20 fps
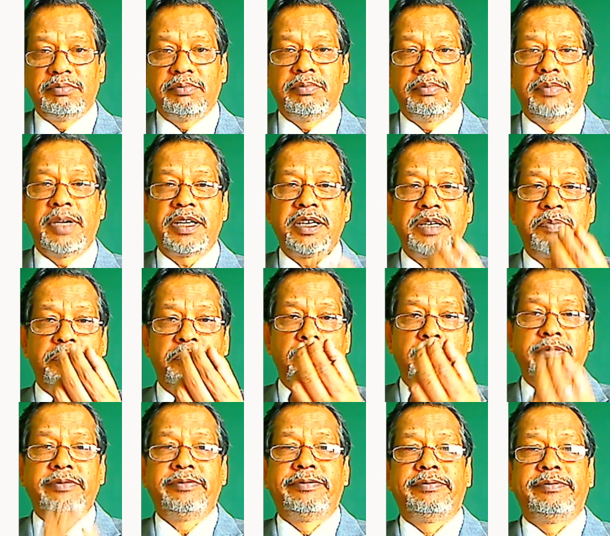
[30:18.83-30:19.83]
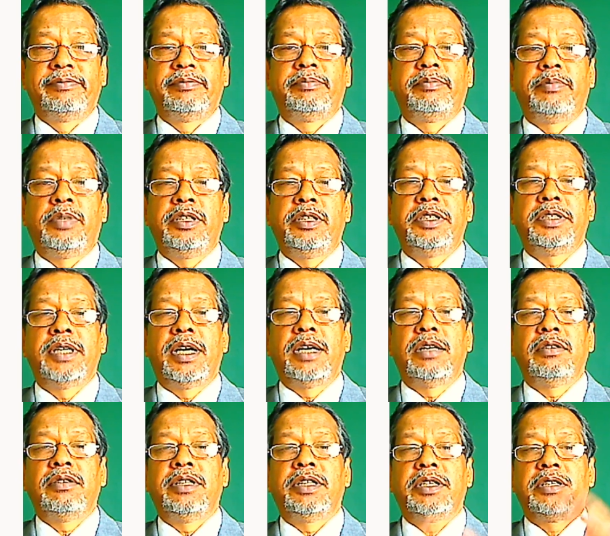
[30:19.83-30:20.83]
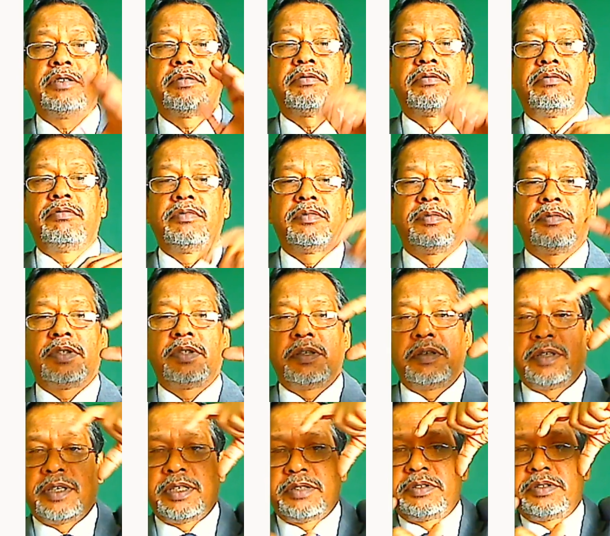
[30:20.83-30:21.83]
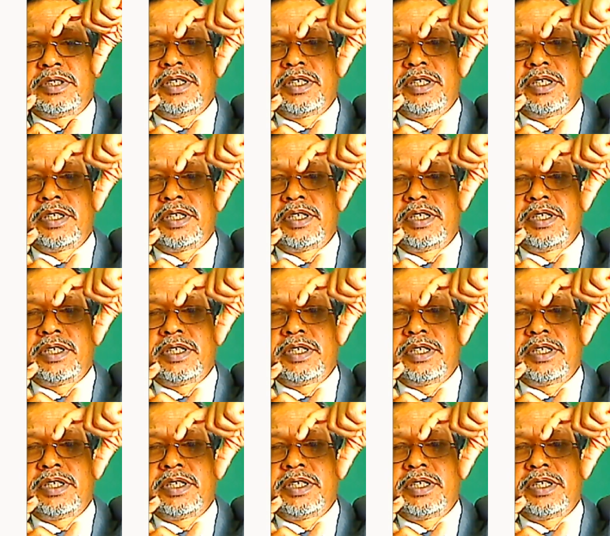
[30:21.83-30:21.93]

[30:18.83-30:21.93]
make it move, pull it down, let it go down.